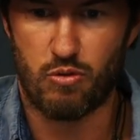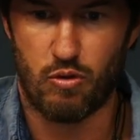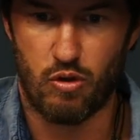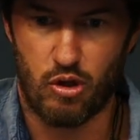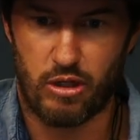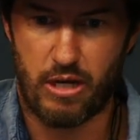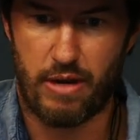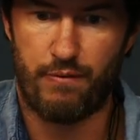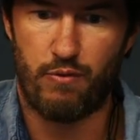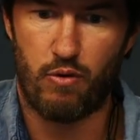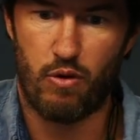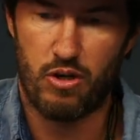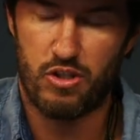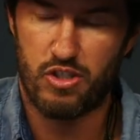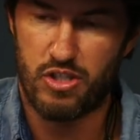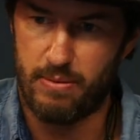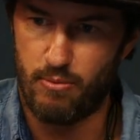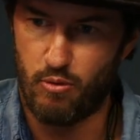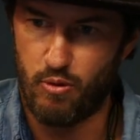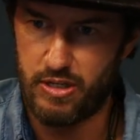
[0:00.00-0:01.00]
were looking for a
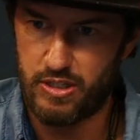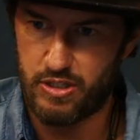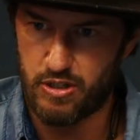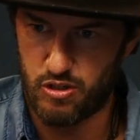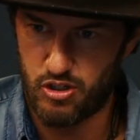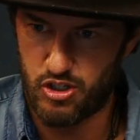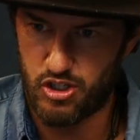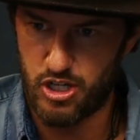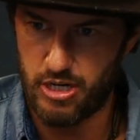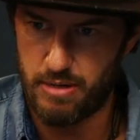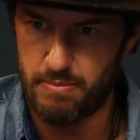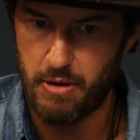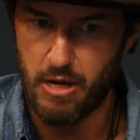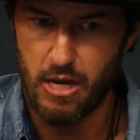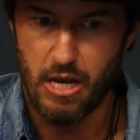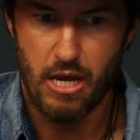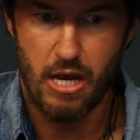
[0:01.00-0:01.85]
summer internship.